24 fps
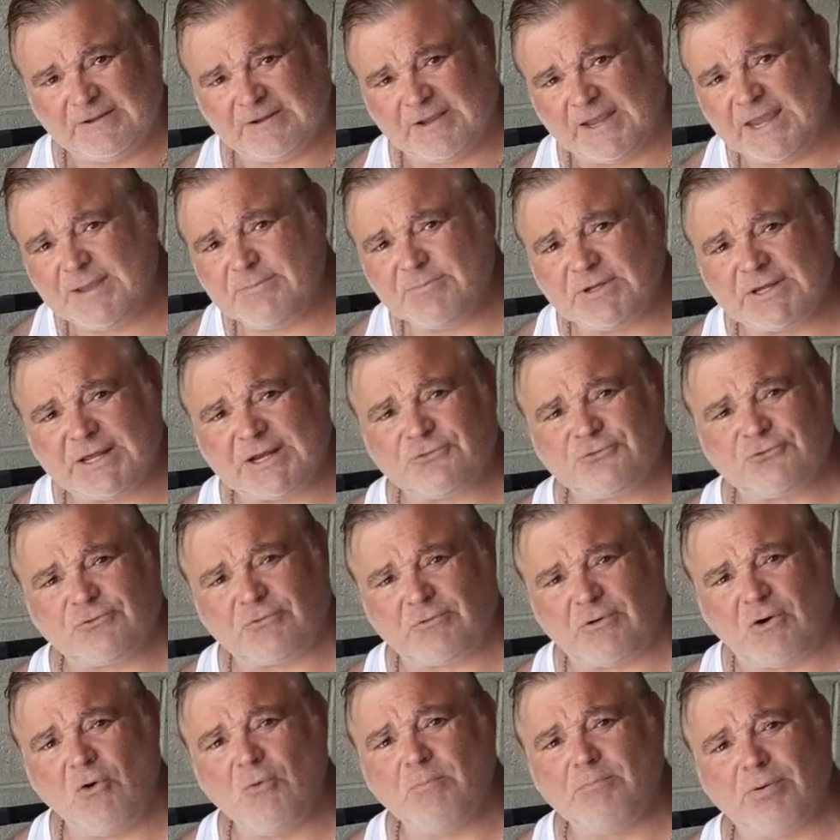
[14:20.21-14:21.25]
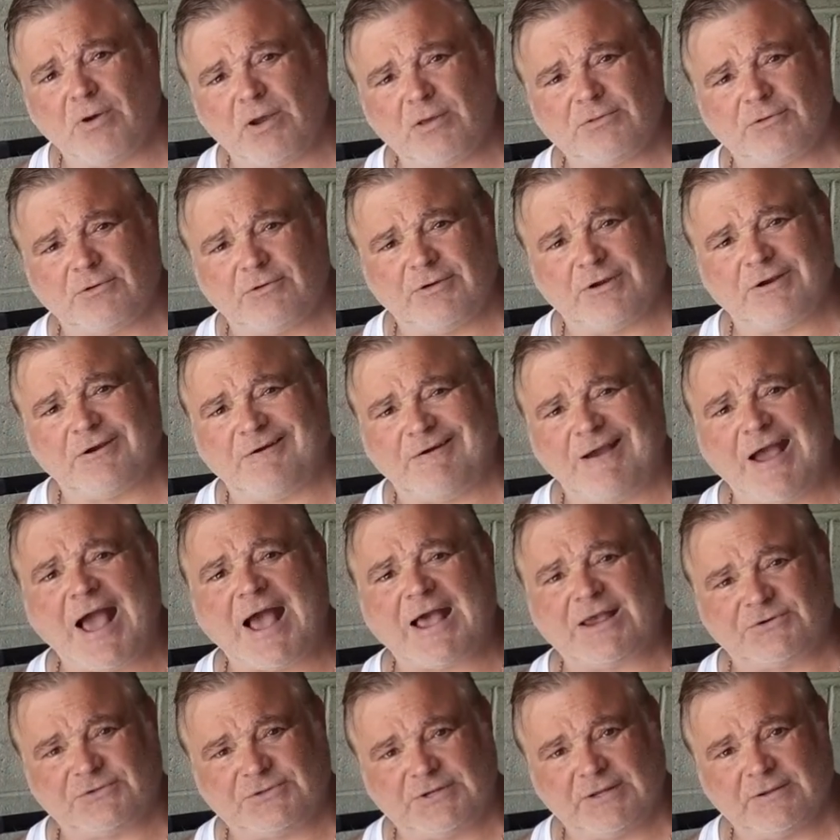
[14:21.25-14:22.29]
even against their own brother in
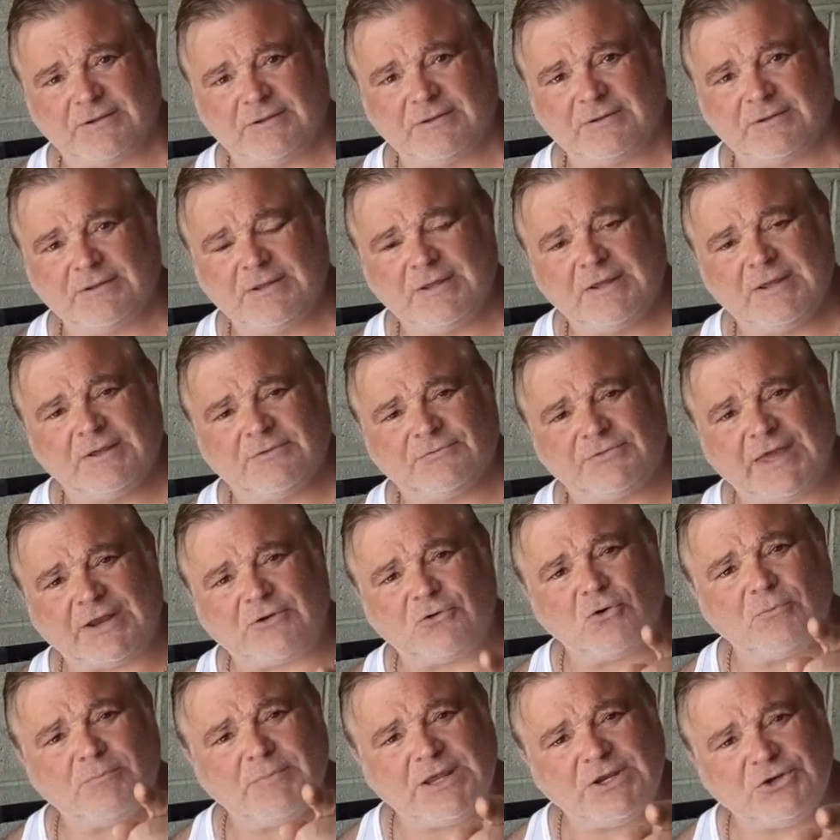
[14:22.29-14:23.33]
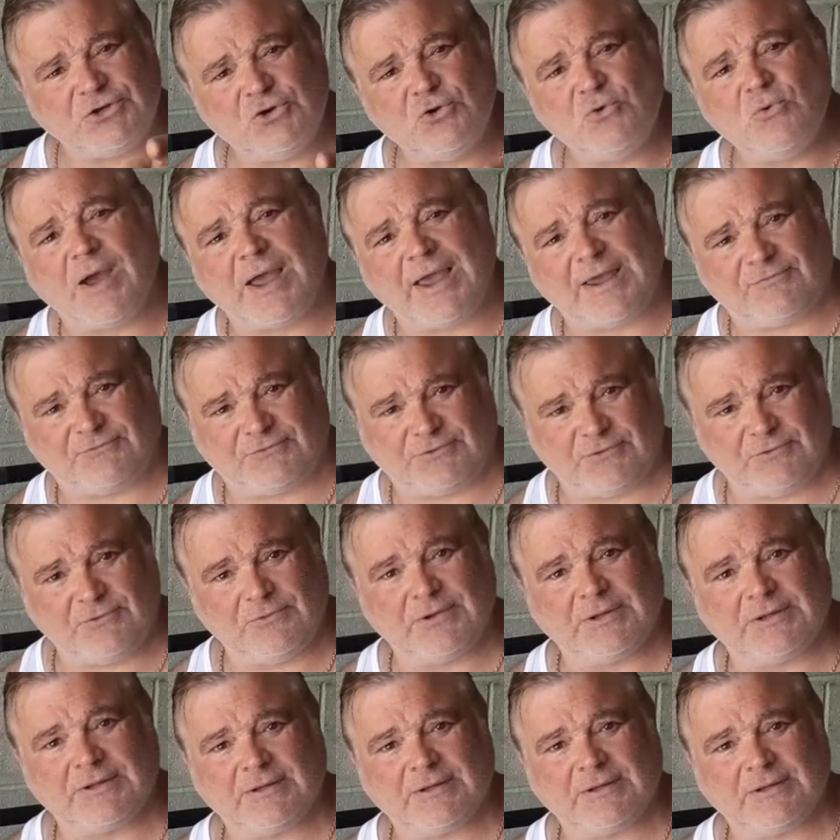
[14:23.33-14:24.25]
Christ, that don't mean you have to.